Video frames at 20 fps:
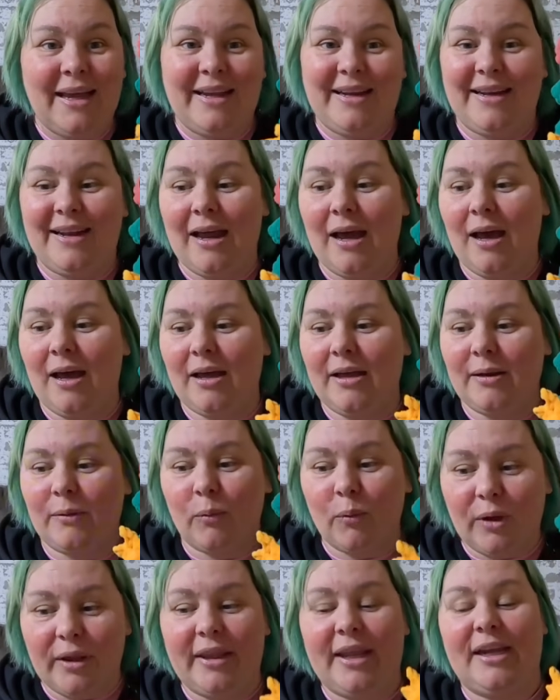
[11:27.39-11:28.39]
not
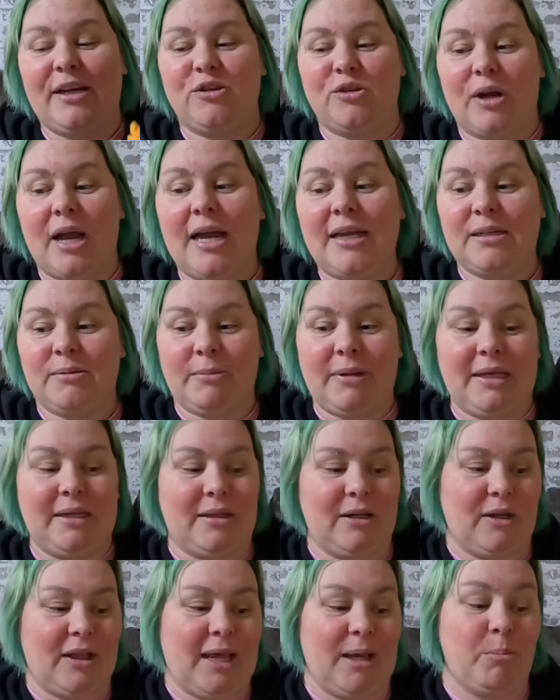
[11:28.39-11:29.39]
when they tried to make
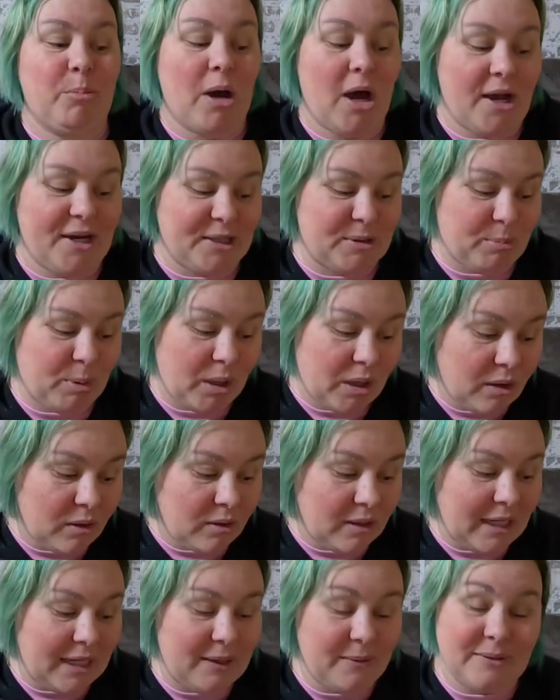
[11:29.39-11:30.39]
their like posh
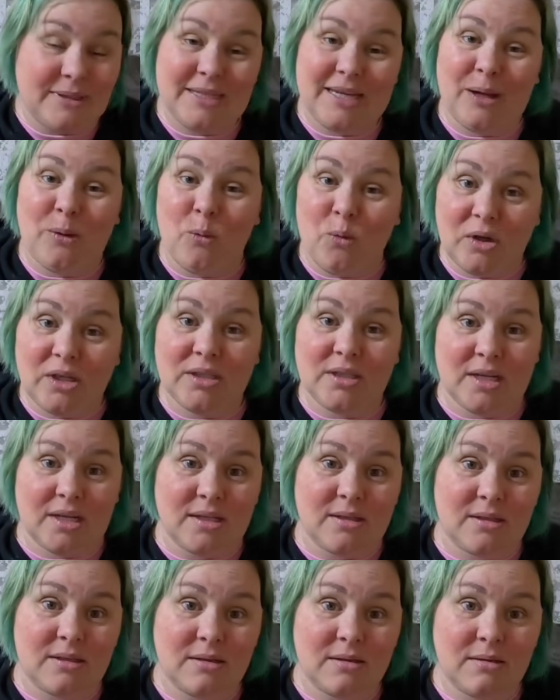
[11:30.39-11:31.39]
pearl. It was like, what is
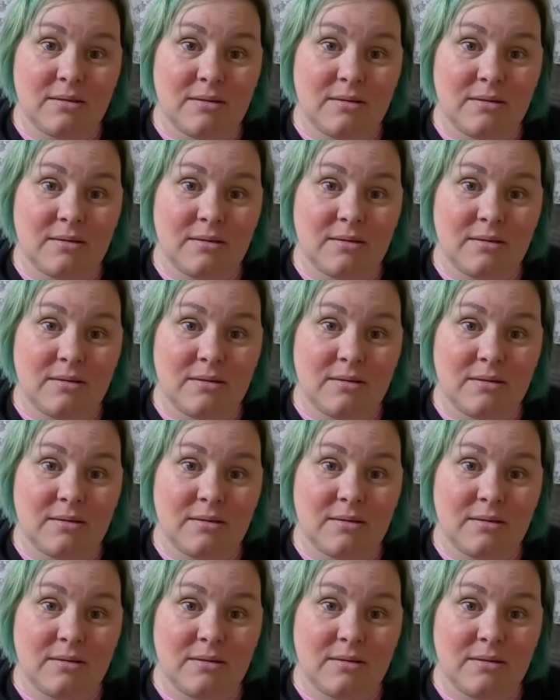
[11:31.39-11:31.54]
this?